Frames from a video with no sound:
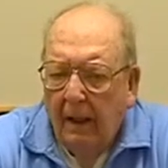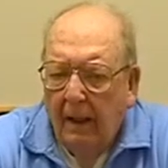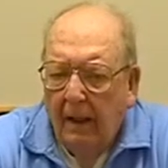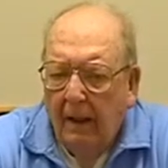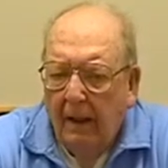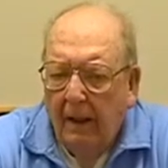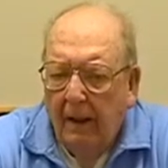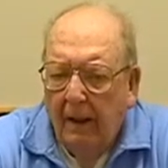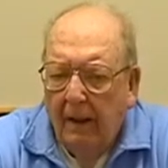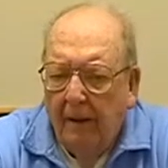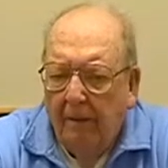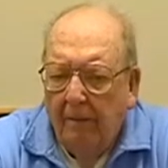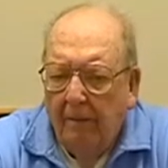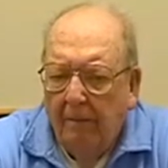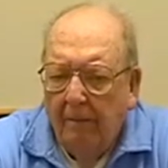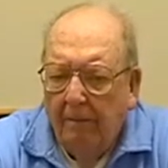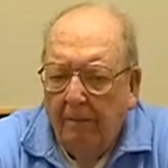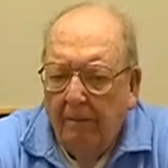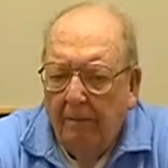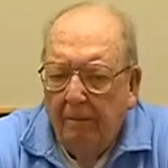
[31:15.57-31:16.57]
uh,
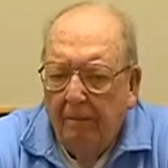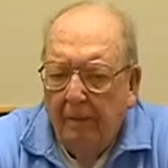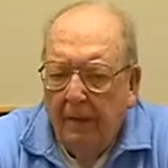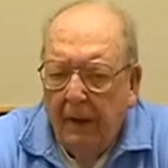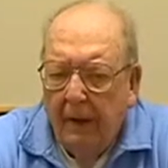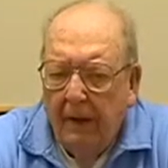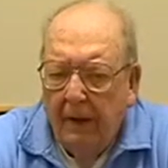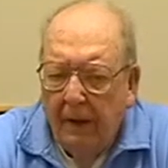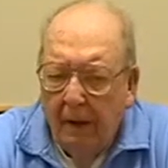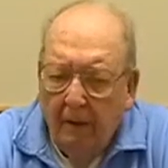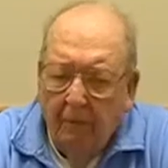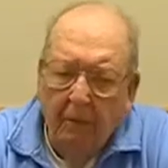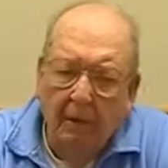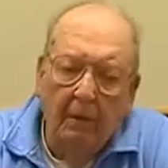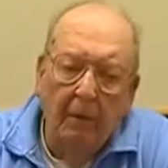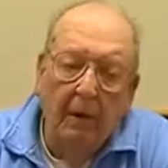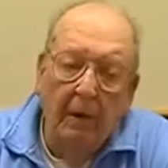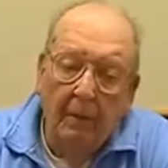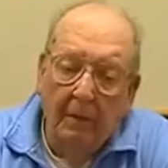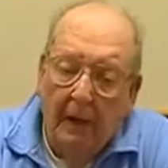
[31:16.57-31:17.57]
and then
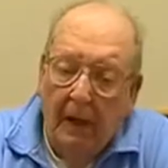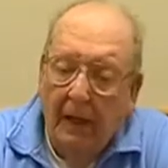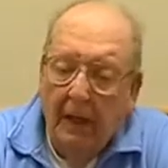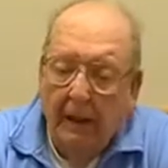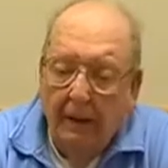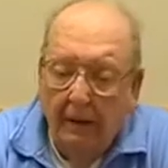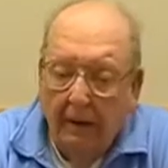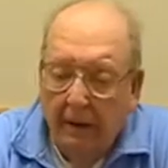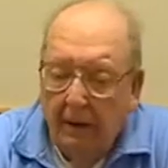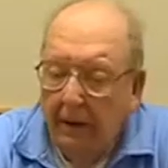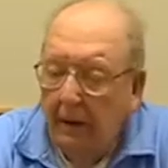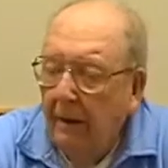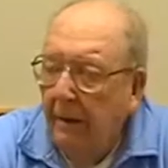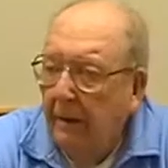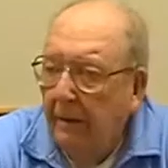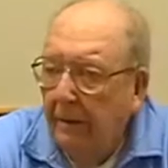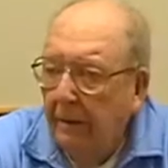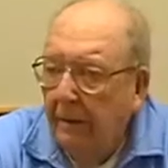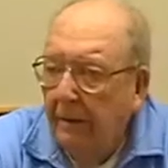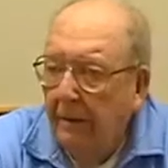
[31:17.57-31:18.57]
we went back to the
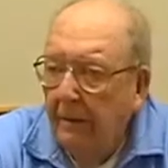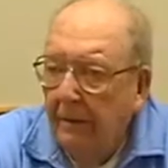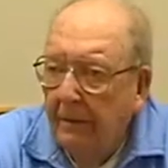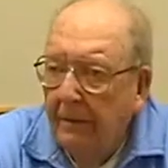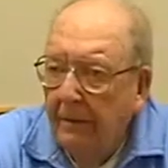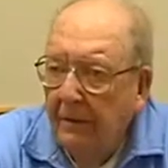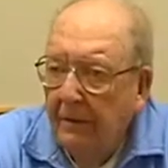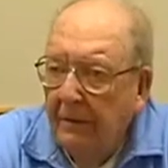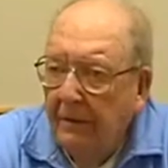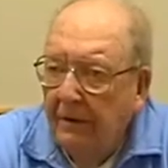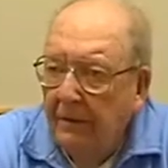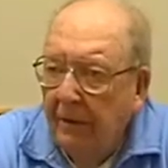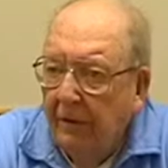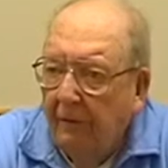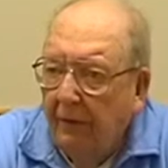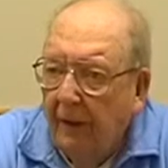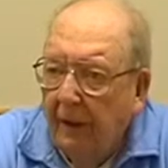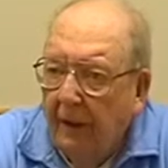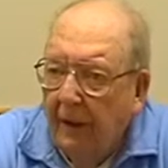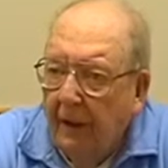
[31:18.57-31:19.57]

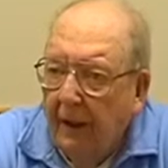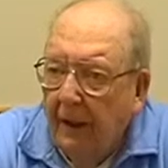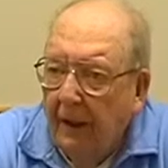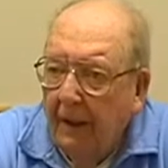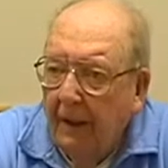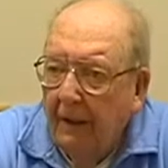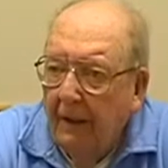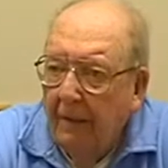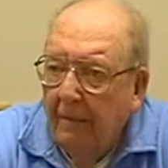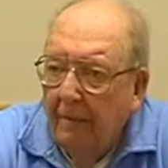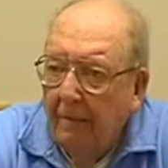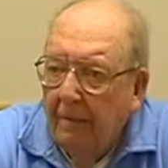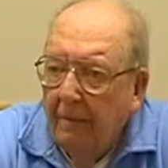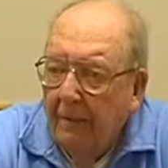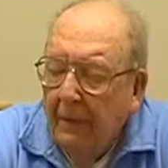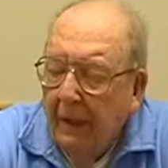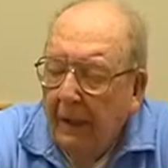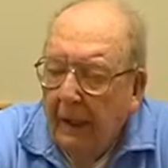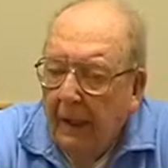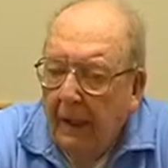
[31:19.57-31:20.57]
Pacific again,
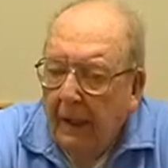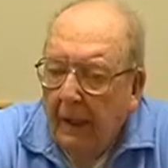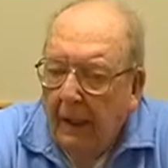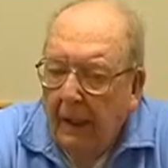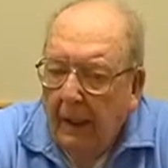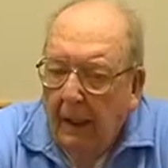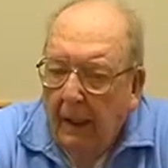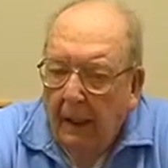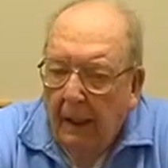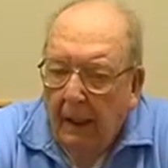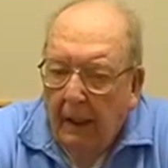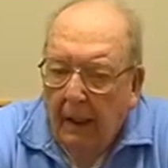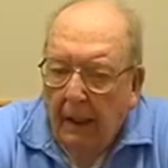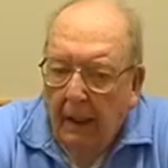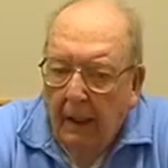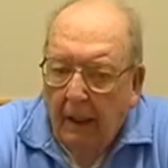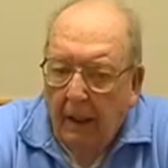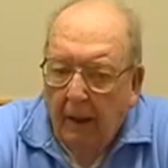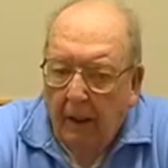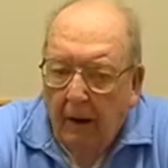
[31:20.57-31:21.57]

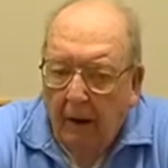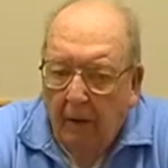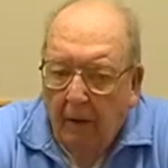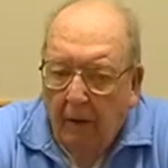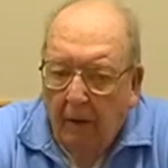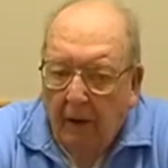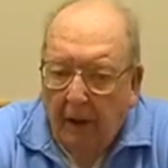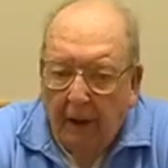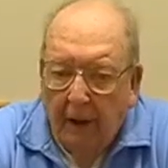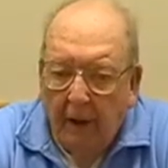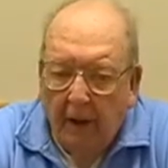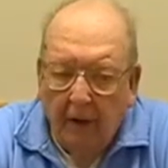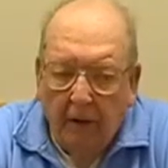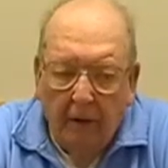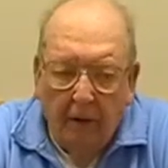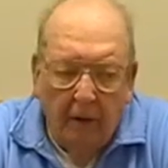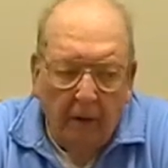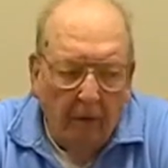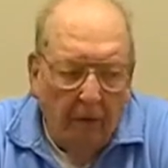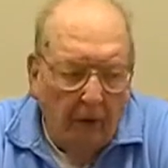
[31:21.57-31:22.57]
and our
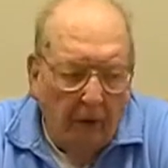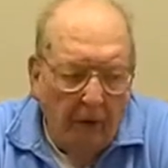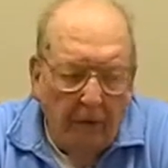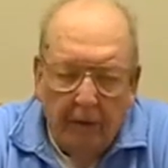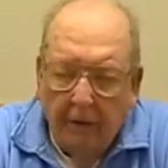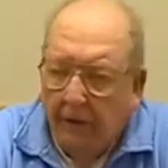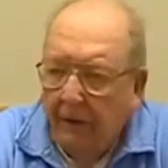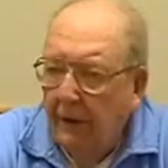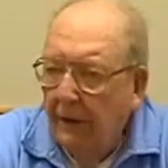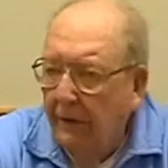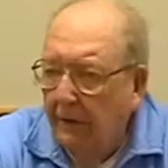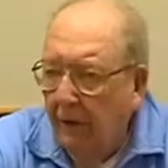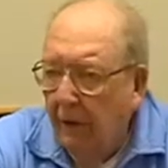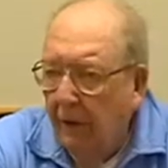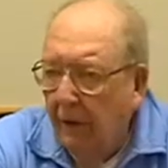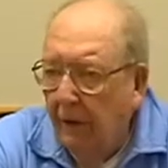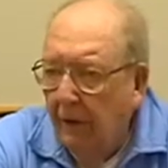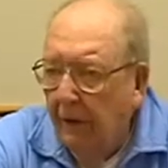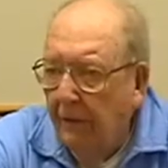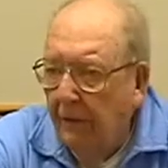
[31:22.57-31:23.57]
regular duties of
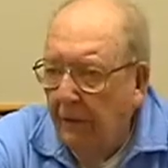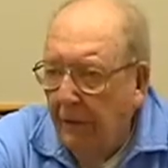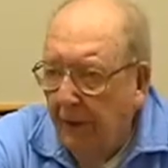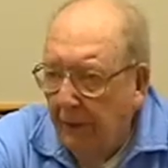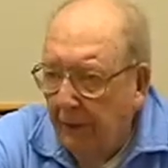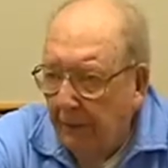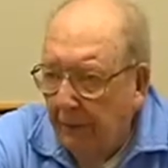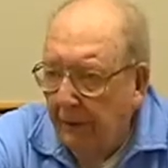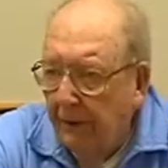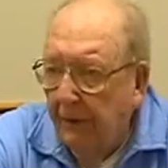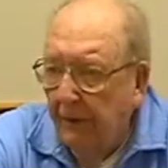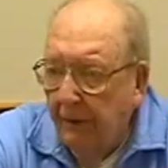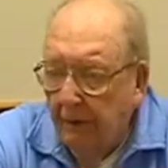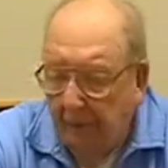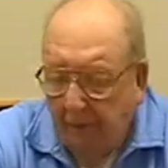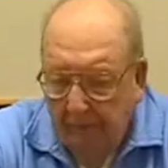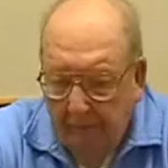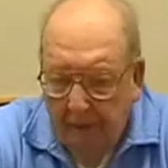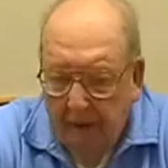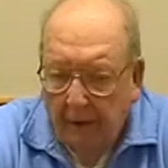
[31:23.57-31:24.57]
escorting ships
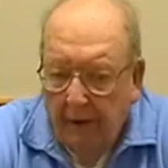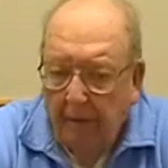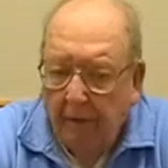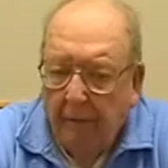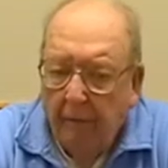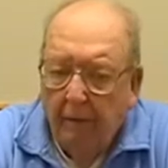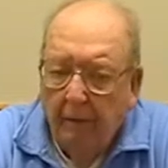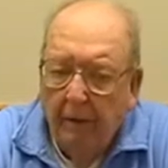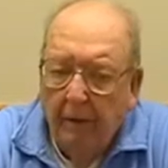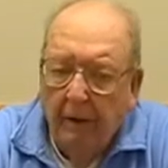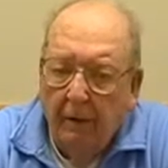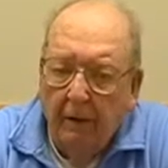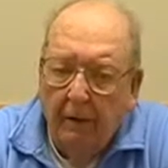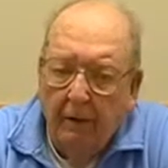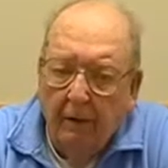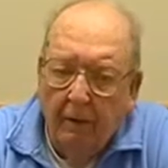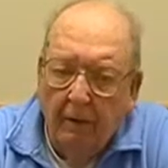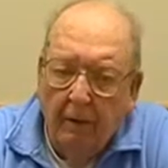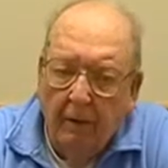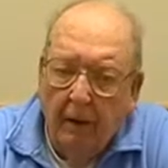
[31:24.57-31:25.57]
and what,
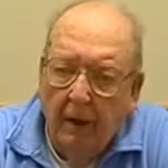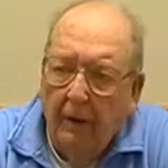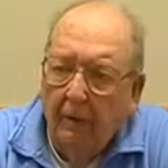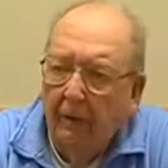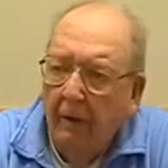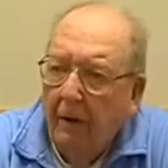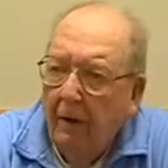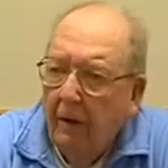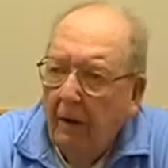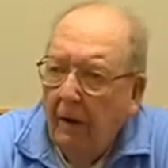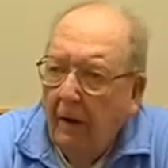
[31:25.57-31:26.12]
whatever.